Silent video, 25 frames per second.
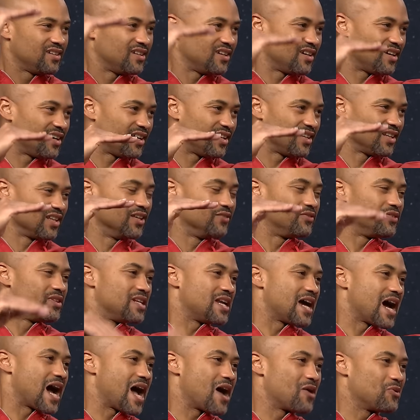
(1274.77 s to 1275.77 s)
Uh, live
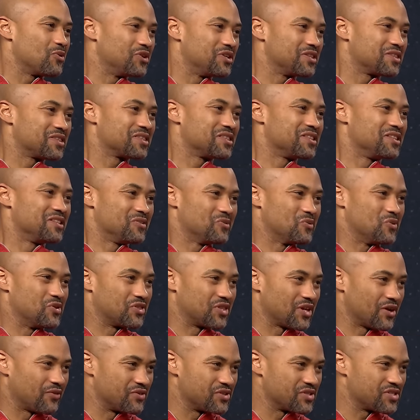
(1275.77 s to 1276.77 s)
and die with right, yeah.
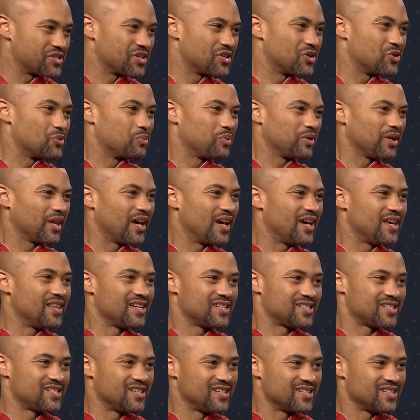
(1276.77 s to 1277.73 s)
with every single play. That's right.